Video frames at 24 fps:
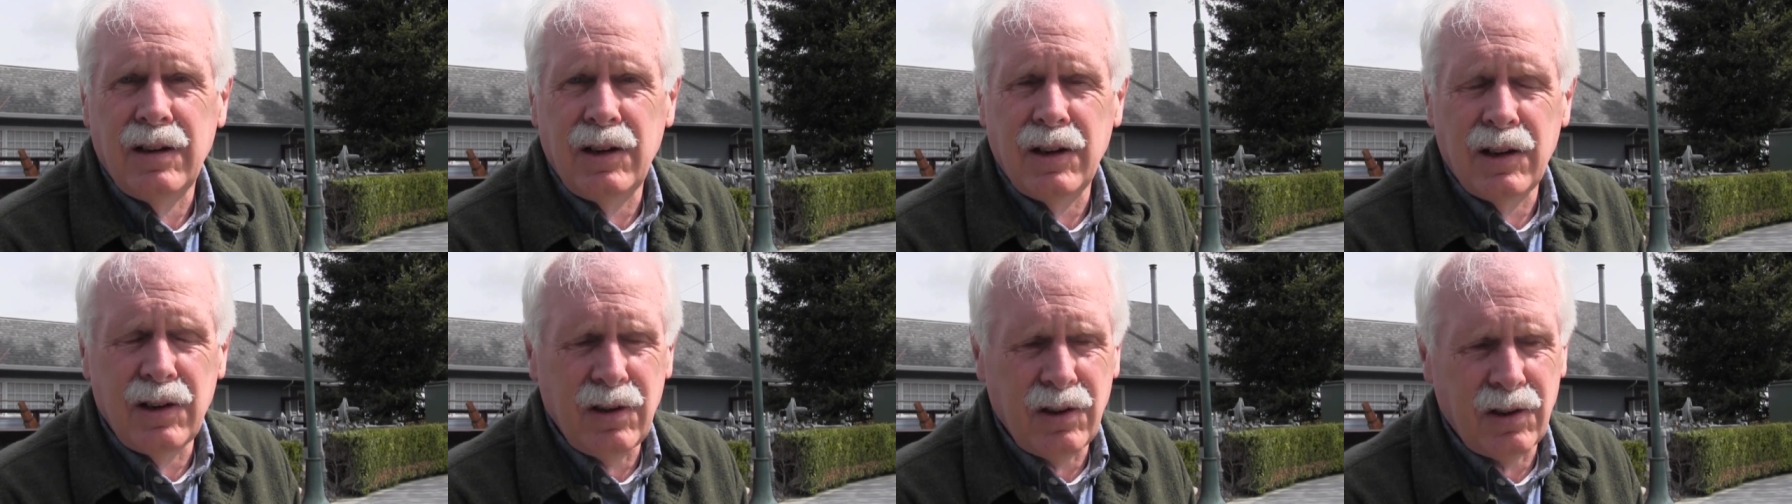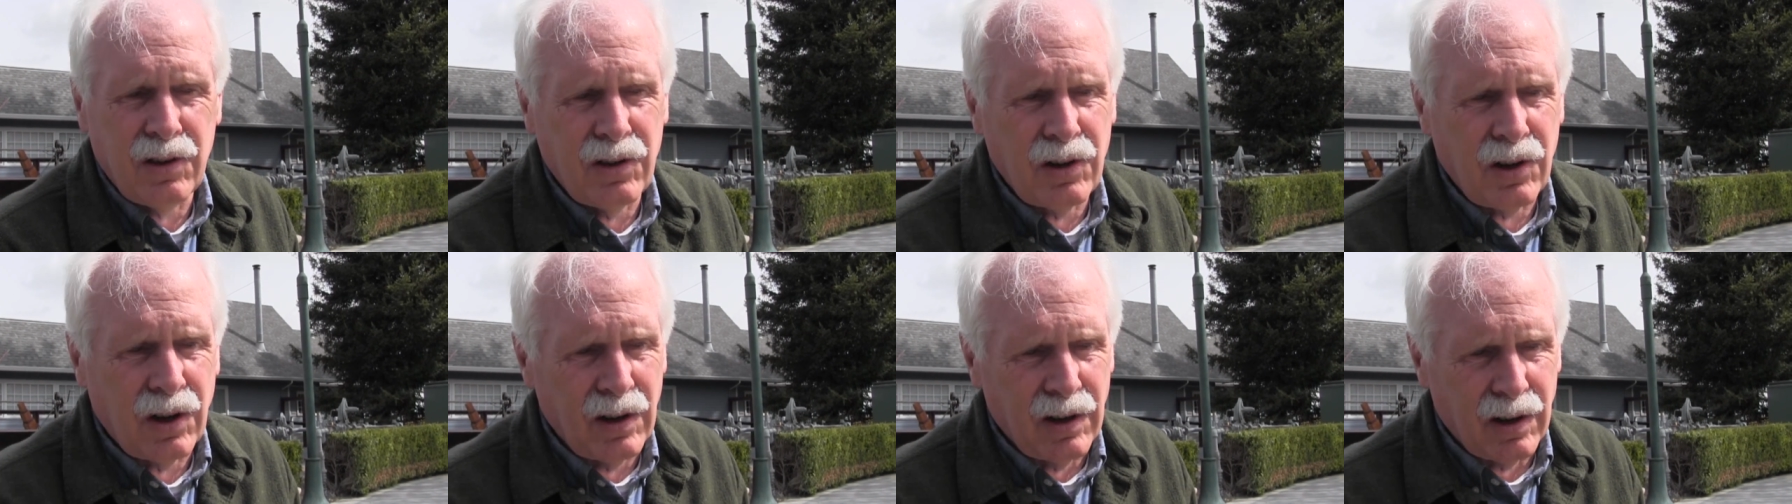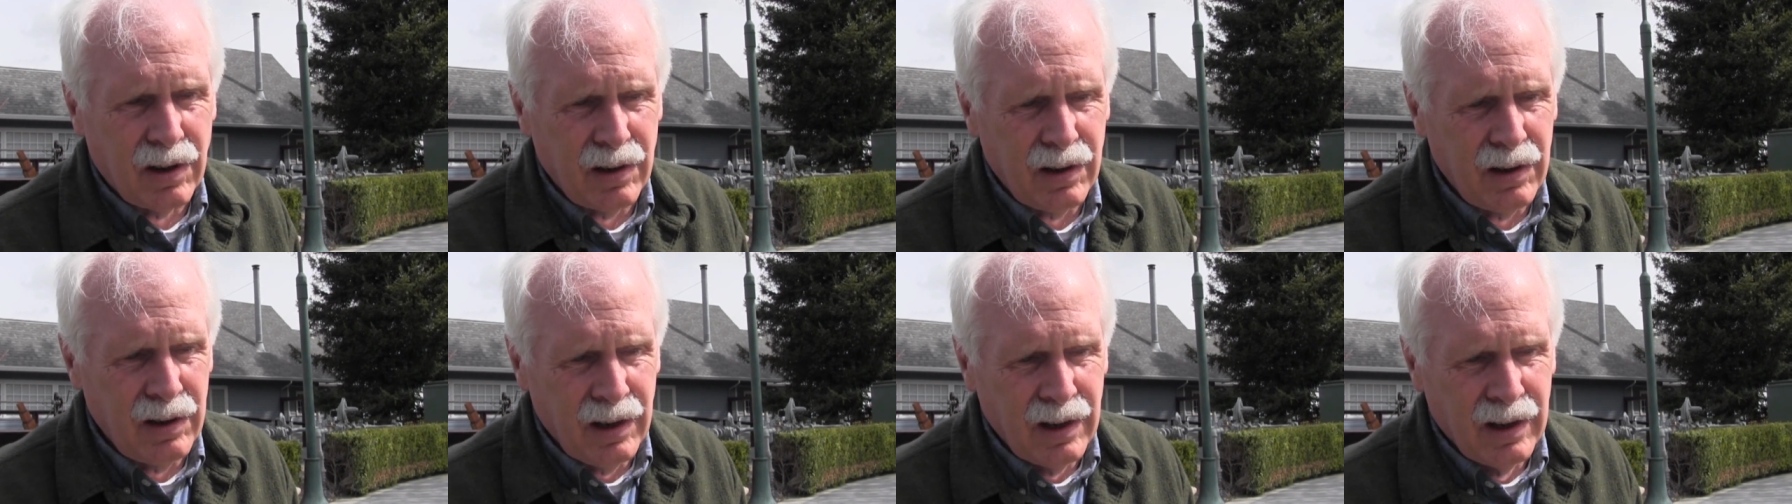Just
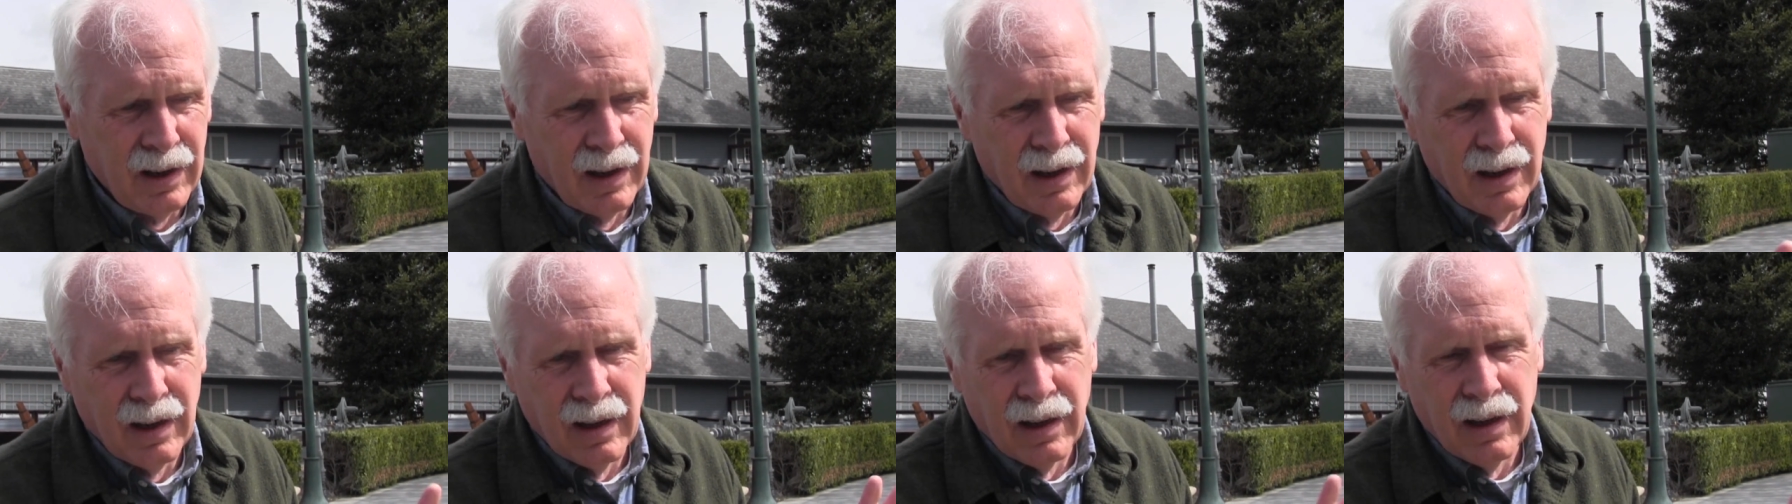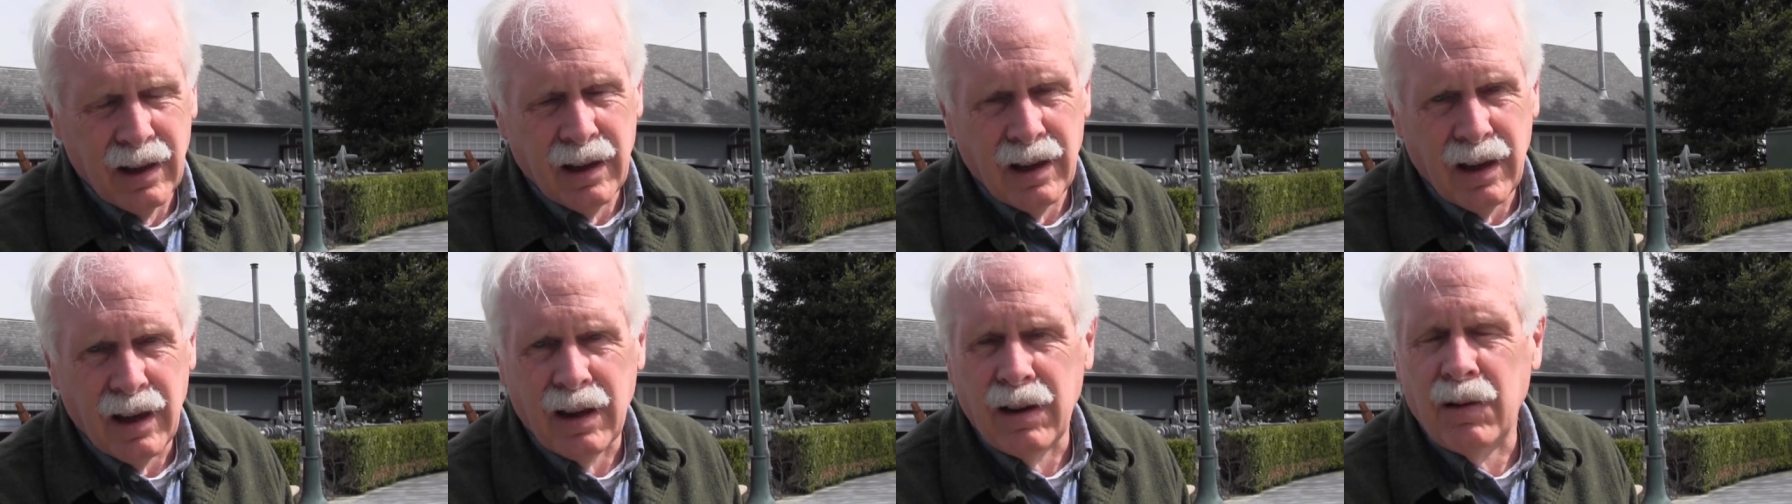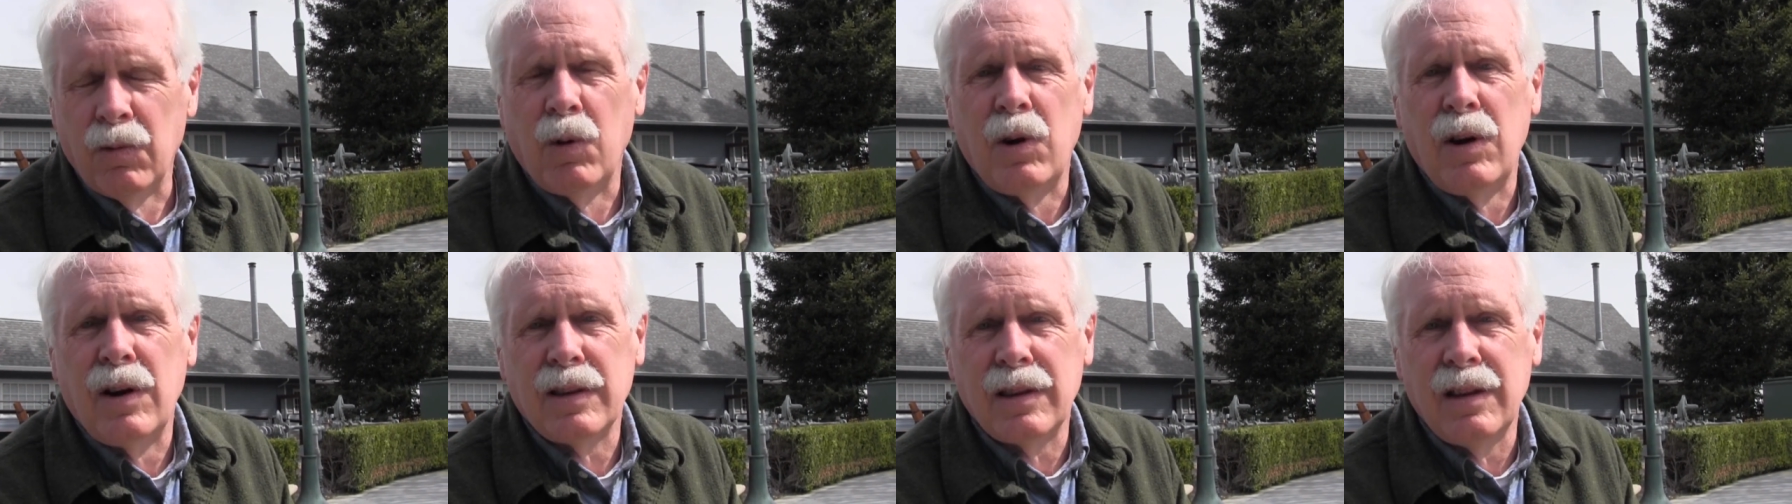turn
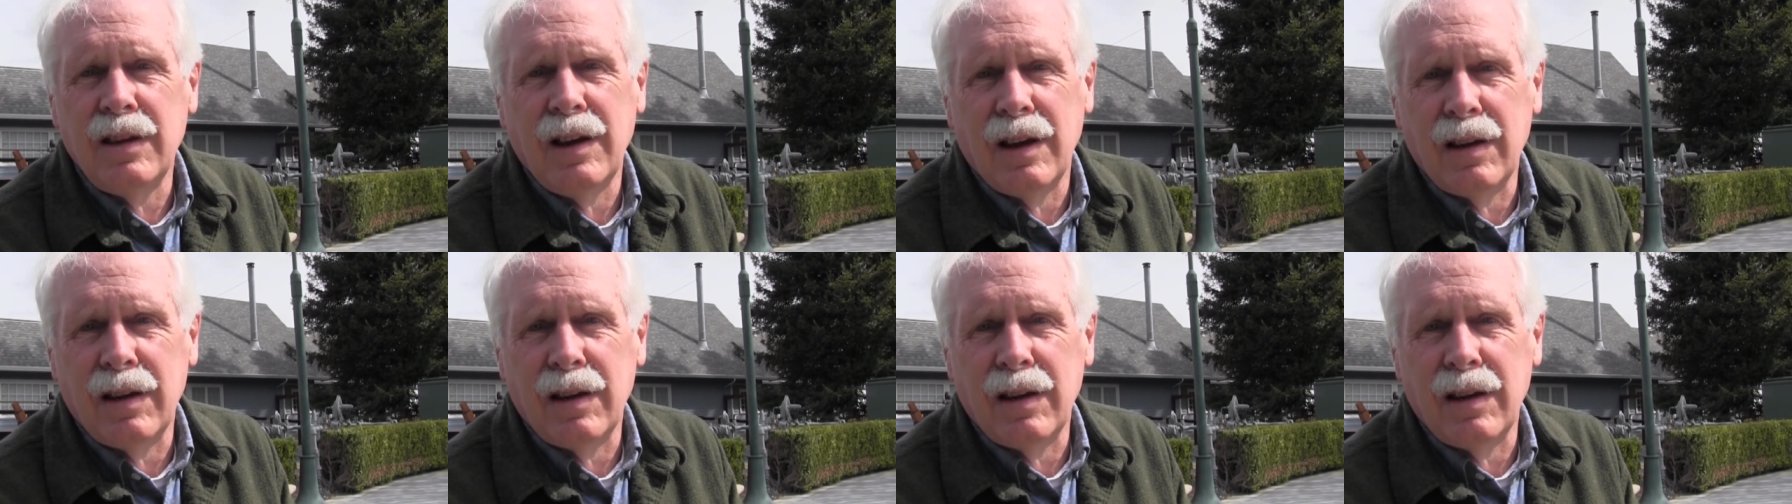and walk